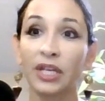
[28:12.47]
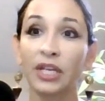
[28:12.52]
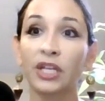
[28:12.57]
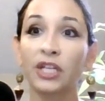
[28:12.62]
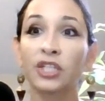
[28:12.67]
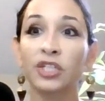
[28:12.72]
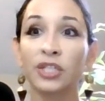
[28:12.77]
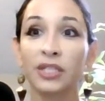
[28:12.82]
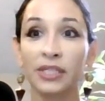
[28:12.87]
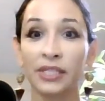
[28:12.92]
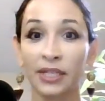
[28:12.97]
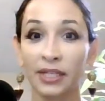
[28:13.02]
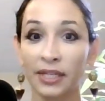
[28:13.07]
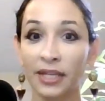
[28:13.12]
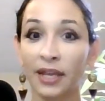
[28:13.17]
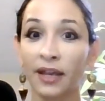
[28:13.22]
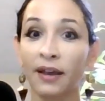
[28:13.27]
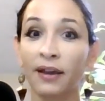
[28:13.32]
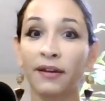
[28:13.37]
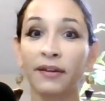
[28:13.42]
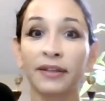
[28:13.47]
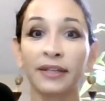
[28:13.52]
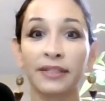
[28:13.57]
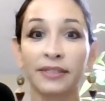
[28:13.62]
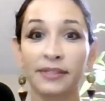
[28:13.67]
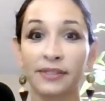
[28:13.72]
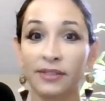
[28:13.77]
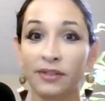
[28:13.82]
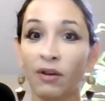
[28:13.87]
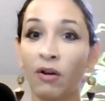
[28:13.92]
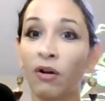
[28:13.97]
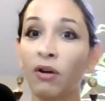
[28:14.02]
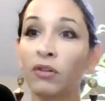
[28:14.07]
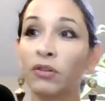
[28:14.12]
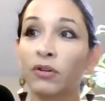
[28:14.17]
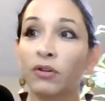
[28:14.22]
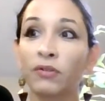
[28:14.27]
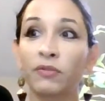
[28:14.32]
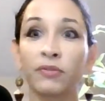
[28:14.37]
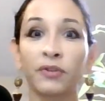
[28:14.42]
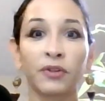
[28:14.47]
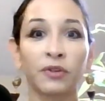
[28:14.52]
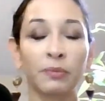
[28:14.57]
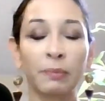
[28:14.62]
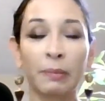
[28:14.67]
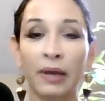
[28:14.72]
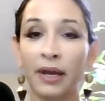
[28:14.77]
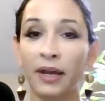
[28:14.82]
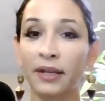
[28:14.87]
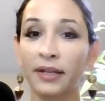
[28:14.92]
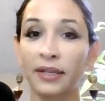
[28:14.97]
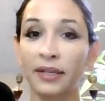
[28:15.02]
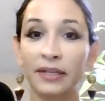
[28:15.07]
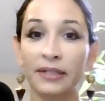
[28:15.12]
She said, yeah, it's all over your body.